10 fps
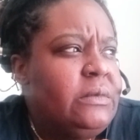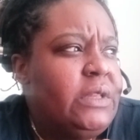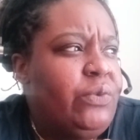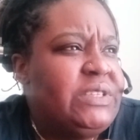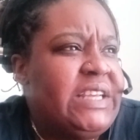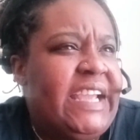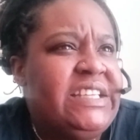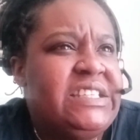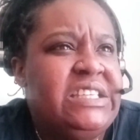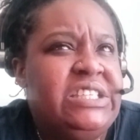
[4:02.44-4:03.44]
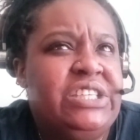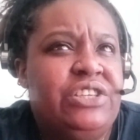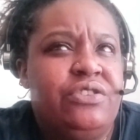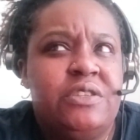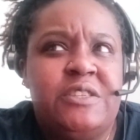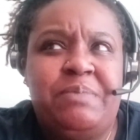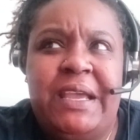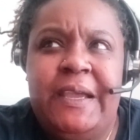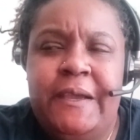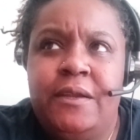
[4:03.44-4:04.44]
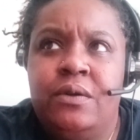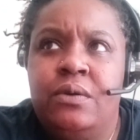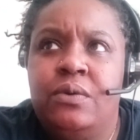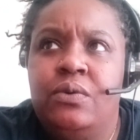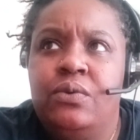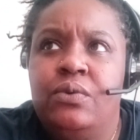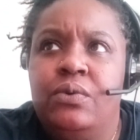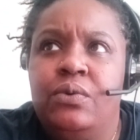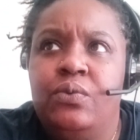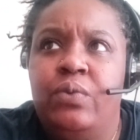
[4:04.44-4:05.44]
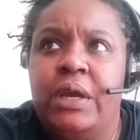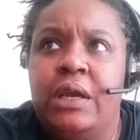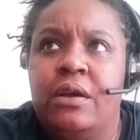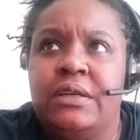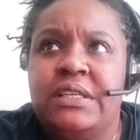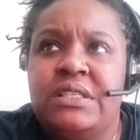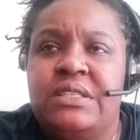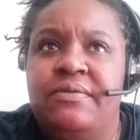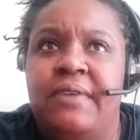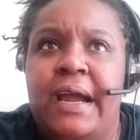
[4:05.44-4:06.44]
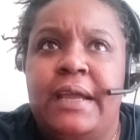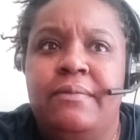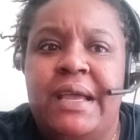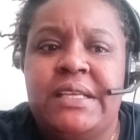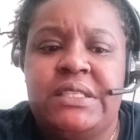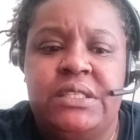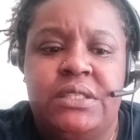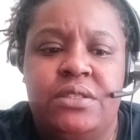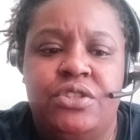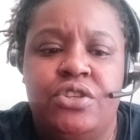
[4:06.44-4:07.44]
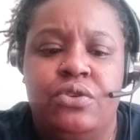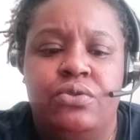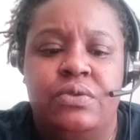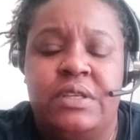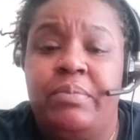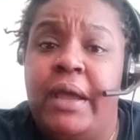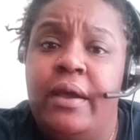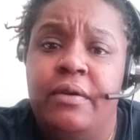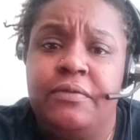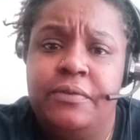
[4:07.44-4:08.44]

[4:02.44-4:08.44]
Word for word: there was an 18 year span where this divine masculine chose a path.